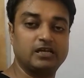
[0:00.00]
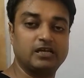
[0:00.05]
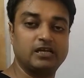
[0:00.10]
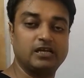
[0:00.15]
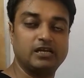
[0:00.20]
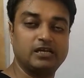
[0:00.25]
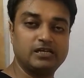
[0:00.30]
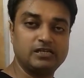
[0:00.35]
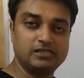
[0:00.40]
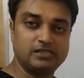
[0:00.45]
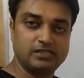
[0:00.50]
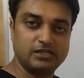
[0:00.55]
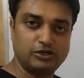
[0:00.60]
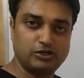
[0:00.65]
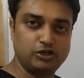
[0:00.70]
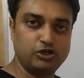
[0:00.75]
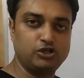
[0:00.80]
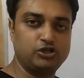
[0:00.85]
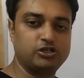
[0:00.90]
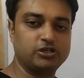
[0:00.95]
it is the
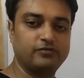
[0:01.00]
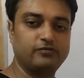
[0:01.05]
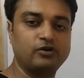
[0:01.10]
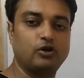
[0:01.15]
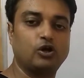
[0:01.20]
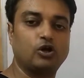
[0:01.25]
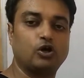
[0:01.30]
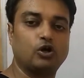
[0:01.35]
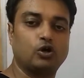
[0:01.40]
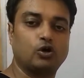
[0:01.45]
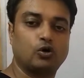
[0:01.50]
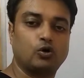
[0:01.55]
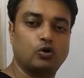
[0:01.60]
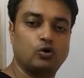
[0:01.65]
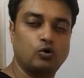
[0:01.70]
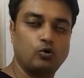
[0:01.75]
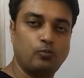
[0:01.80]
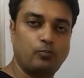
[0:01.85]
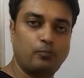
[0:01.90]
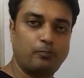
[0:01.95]
teacher
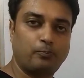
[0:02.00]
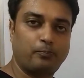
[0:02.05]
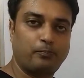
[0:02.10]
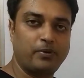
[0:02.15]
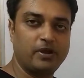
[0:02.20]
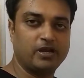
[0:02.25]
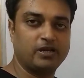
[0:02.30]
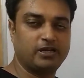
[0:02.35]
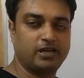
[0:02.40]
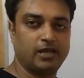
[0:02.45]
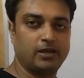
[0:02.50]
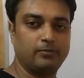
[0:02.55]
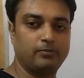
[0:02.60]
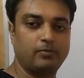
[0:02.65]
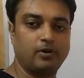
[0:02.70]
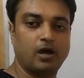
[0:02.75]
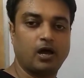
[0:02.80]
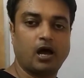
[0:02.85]
who picked him